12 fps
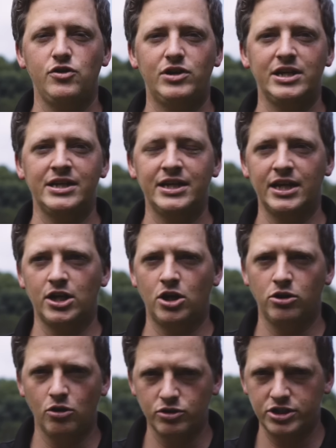you can get
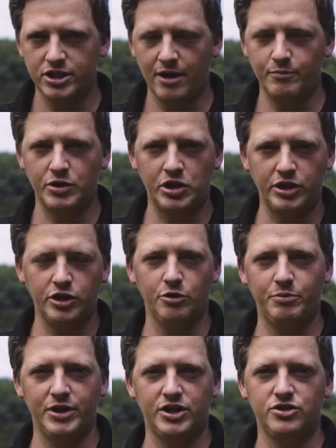close-up, clear
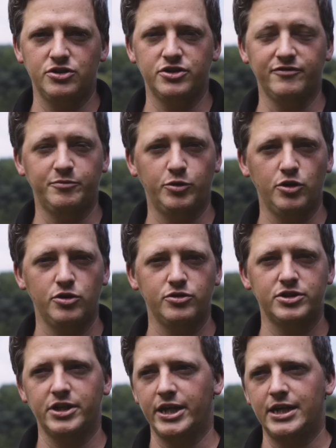pictures of
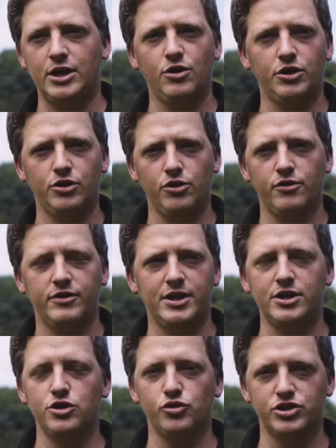pros like Garrett
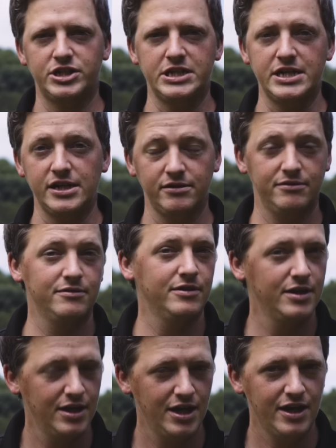Gurthey, you'll see
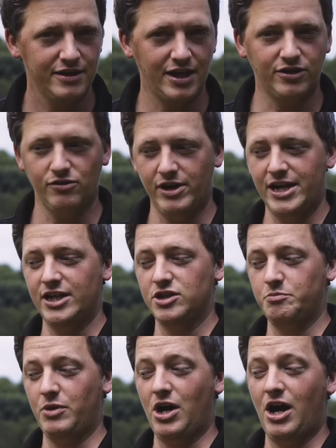that their hand's
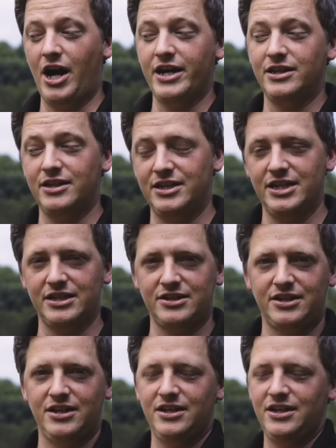behind the disc